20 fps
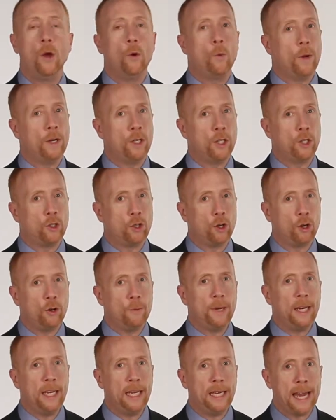When
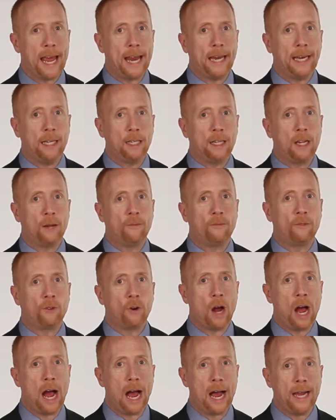determining net income for
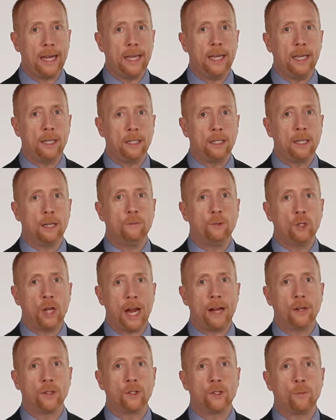high-income
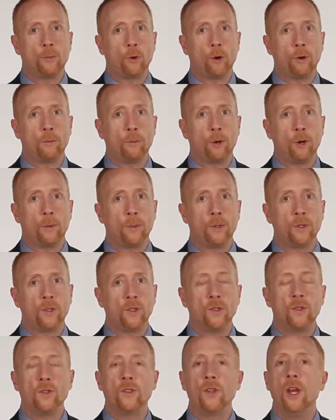child support
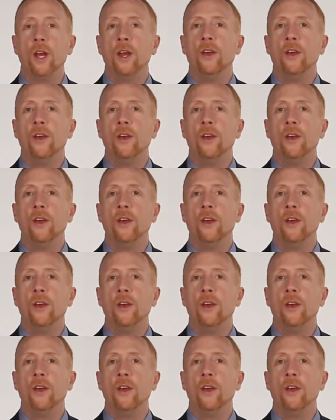purposes,